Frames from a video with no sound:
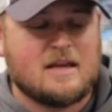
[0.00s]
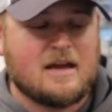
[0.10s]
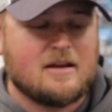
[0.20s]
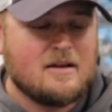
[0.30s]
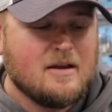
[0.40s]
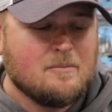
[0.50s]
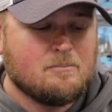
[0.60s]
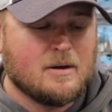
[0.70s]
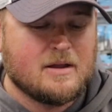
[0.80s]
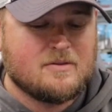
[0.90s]
that.
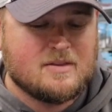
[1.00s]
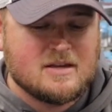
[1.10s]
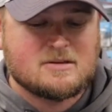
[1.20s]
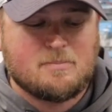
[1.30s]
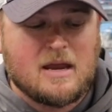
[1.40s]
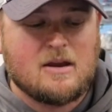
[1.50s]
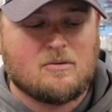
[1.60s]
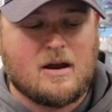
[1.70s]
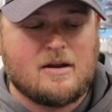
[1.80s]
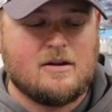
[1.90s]
But this bait
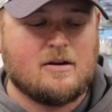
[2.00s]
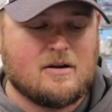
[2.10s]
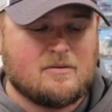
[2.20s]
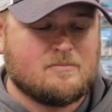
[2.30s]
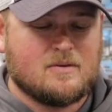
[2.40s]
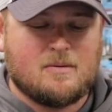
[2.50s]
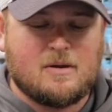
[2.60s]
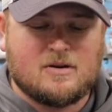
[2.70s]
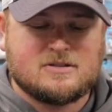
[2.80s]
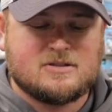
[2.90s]
right here, I
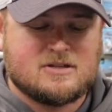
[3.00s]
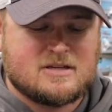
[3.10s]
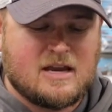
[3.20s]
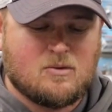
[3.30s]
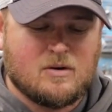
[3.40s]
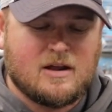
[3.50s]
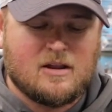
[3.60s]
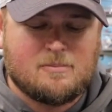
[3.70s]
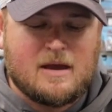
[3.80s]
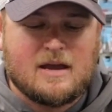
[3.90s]
better just take one
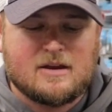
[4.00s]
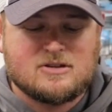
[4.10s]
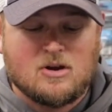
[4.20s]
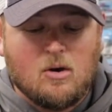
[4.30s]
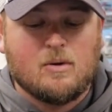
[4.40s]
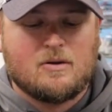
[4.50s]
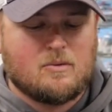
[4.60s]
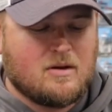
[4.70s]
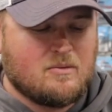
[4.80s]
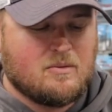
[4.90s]
out of the package. Oh,
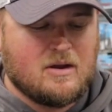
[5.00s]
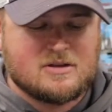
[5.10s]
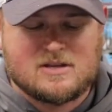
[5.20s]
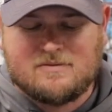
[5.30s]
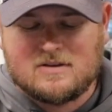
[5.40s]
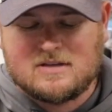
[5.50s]
and we also have to